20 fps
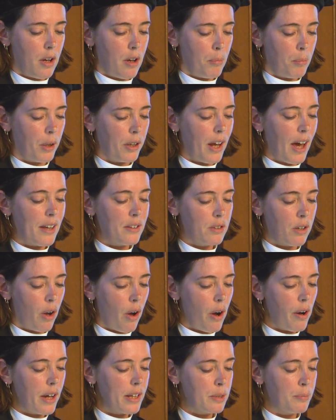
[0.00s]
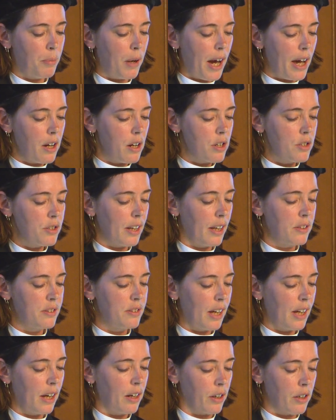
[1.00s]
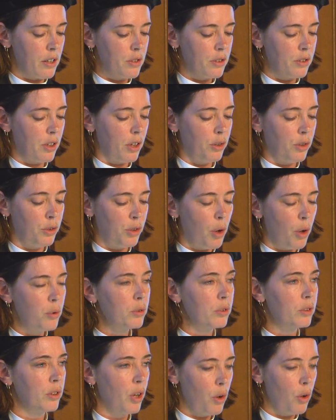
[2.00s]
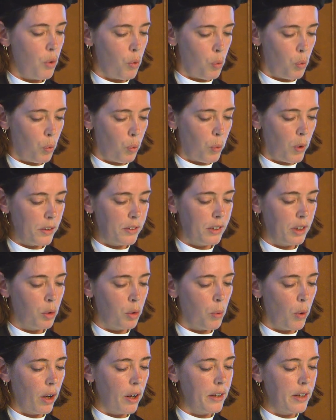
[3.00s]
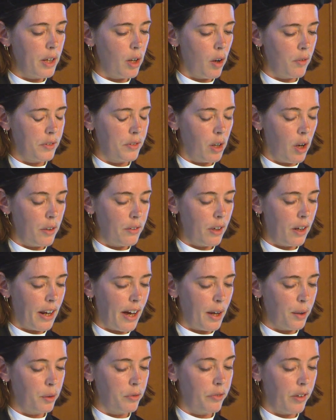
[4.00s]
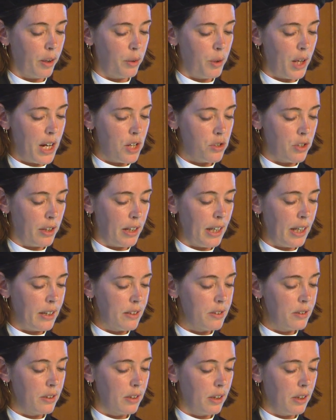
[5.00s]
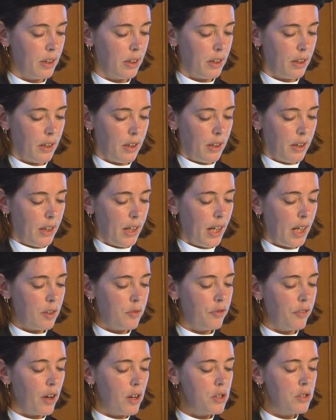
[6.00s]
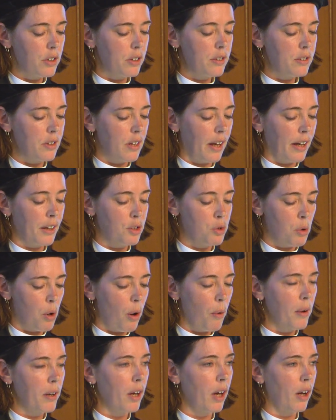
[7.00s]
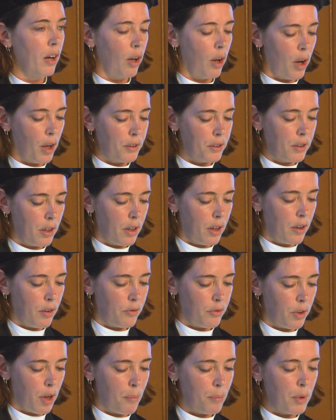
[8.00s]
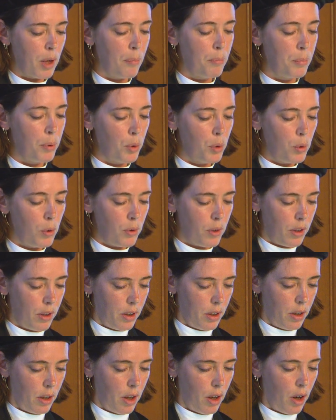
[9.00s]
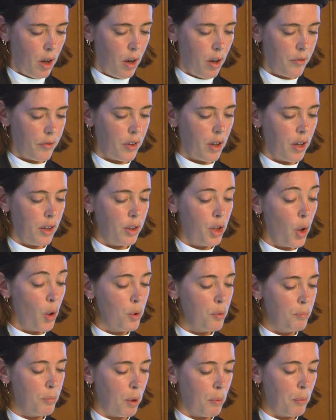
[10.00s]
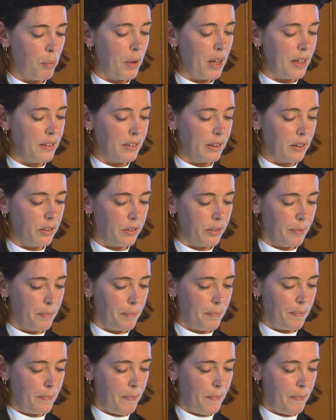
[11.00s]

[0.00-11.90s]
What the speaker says: But as long as buyers and sellers don't know what the quality of the underlying foundation is, it functions like drawing a lot from a pool of known probabilities.